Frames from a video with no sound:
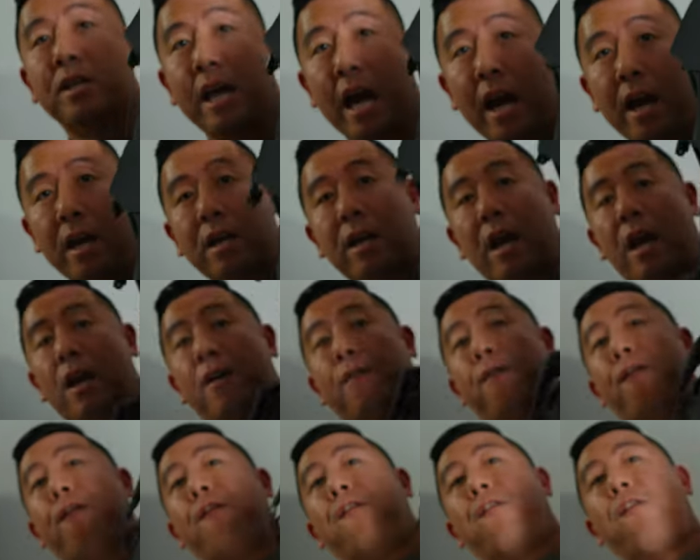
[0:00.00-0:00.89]
adding a
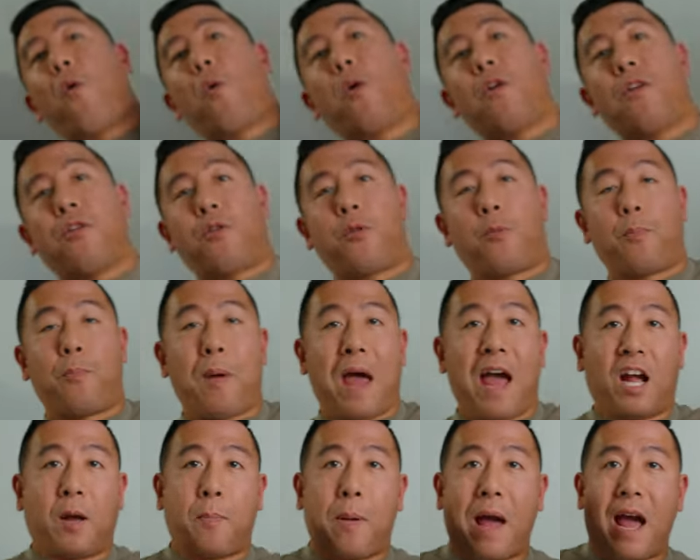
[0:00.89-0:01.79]
fourth
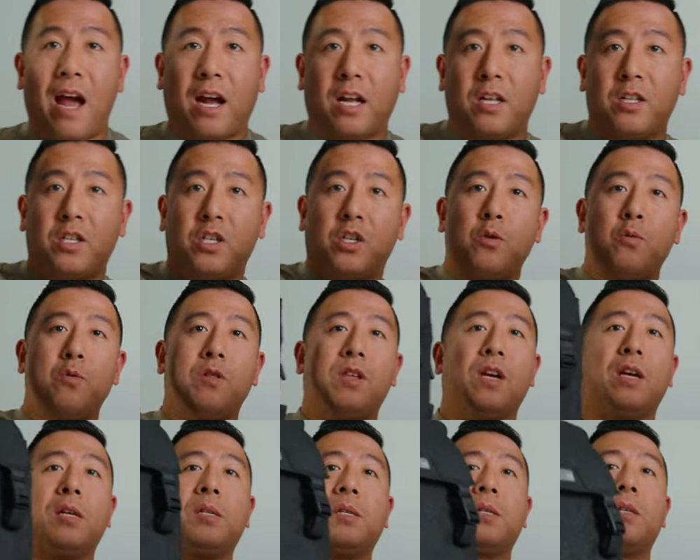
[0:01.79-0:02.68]
backpack to
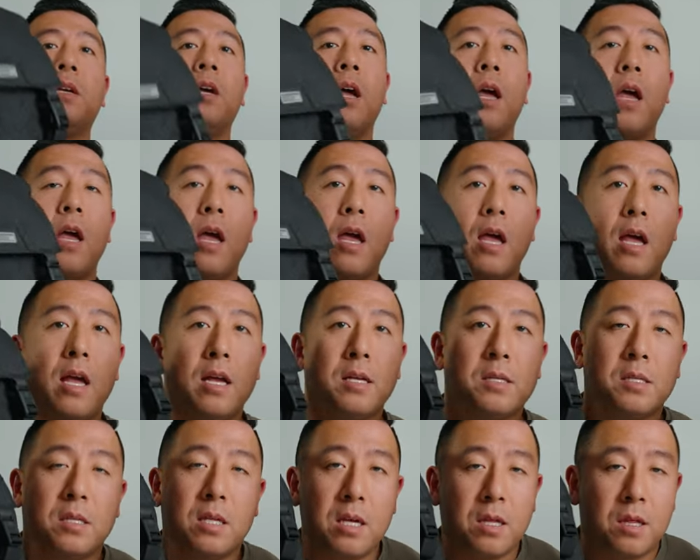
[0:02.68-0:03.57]
this
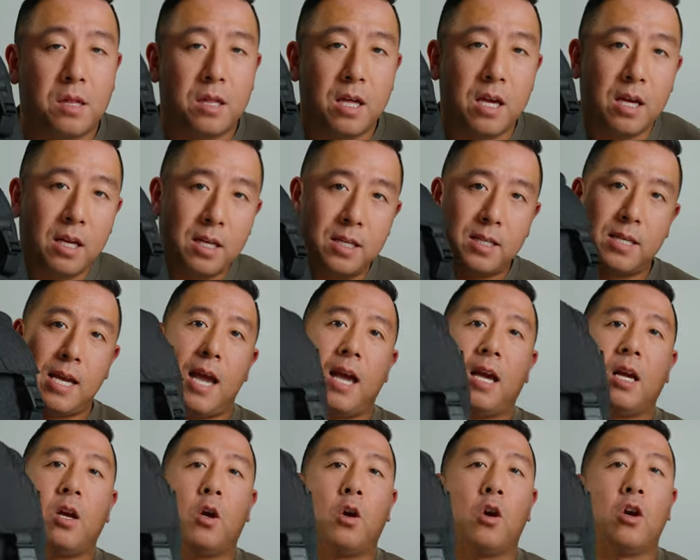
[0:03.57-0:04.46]
is the Think
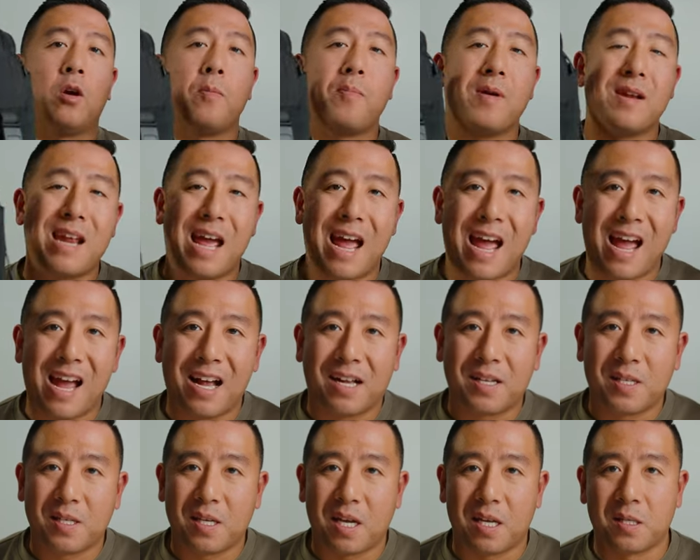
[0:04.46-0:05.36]
Tank Urban
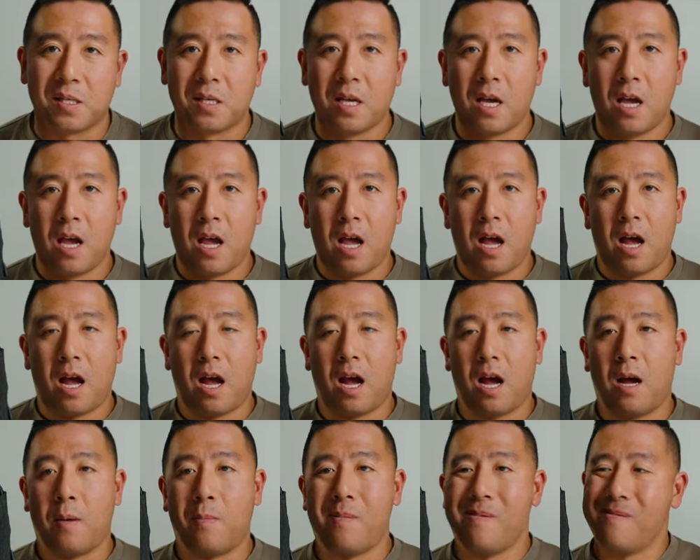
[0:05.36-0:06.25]
Access.
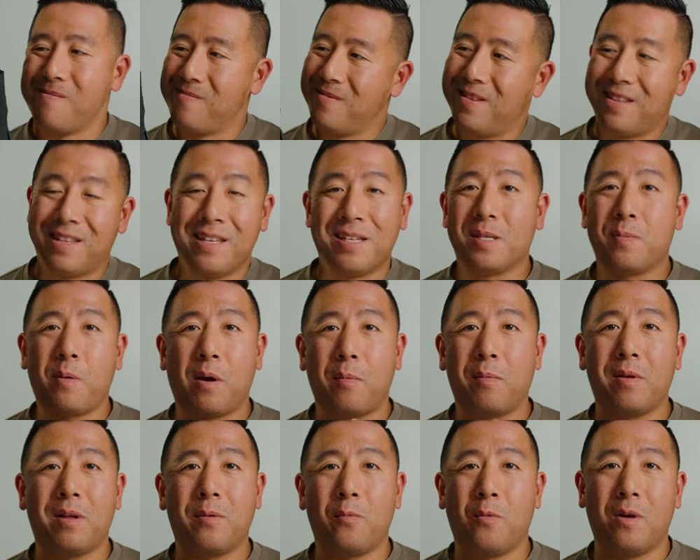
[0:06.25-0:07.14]
This is
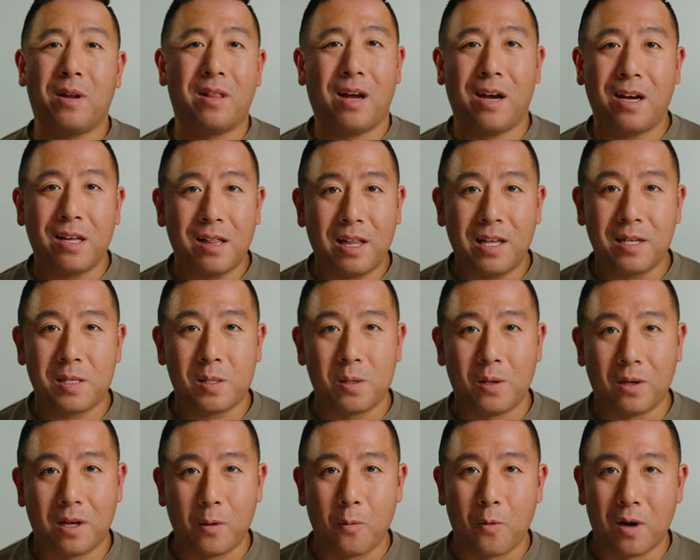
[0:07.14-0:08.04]
probably one of the ugliest
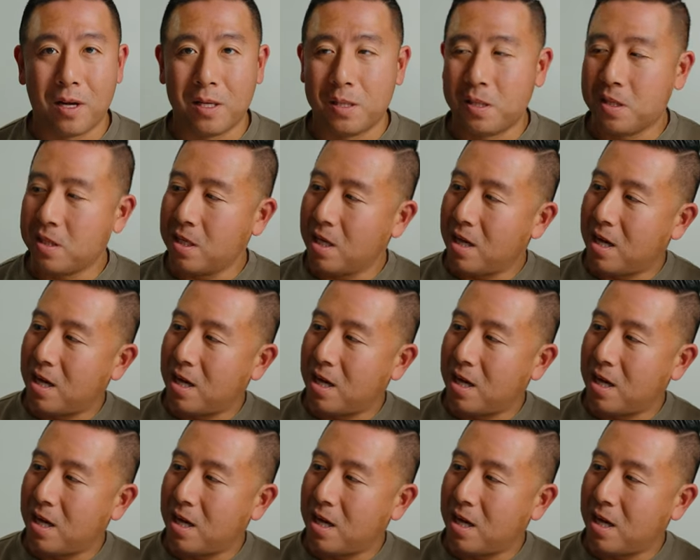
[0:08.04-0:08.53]
looking ones.